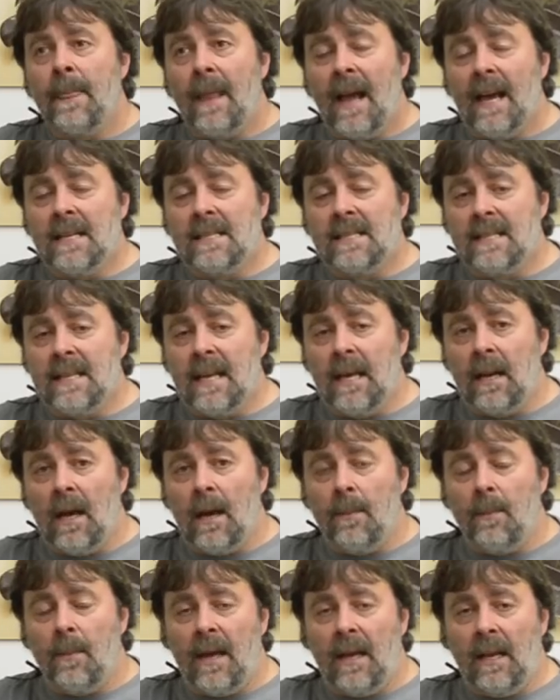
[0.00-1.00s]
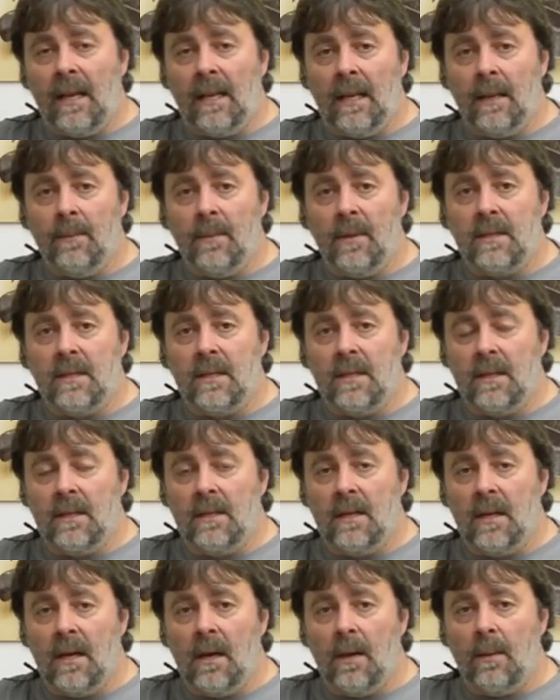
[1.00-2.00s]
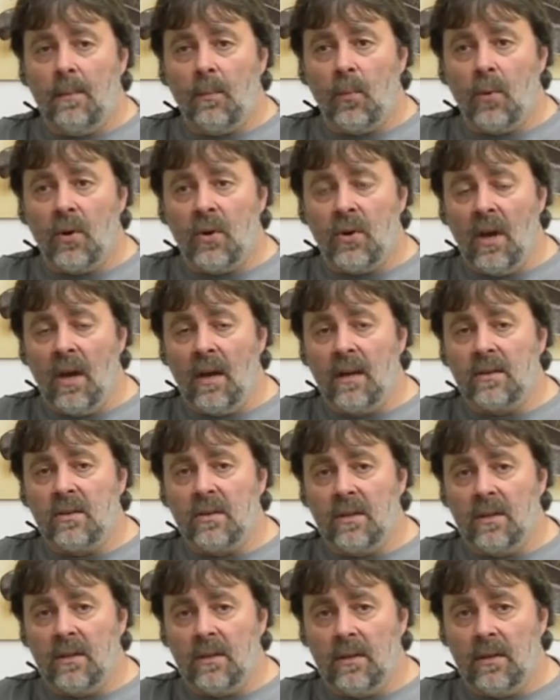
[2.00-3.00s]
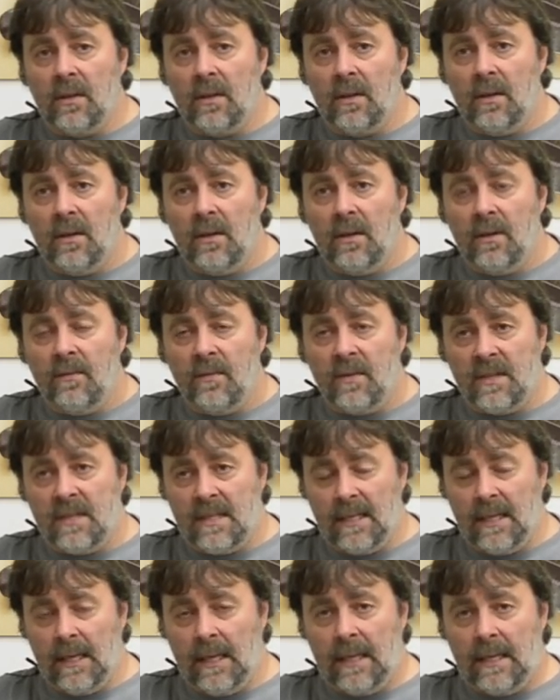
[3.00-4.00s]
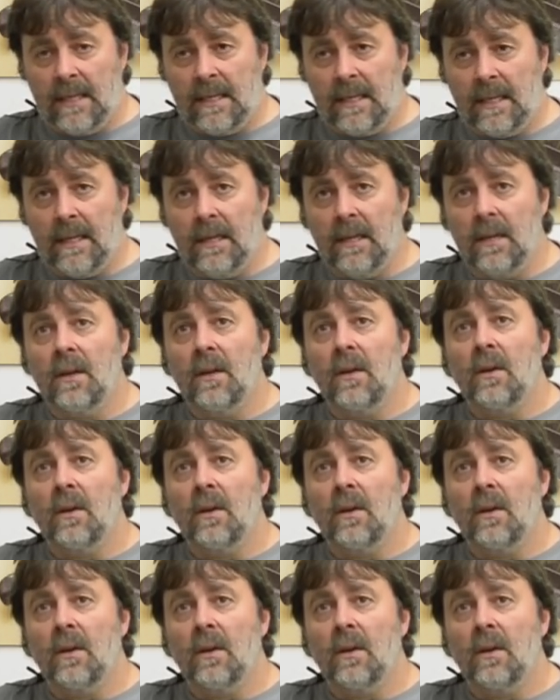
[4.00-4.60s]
I set up a limited production facility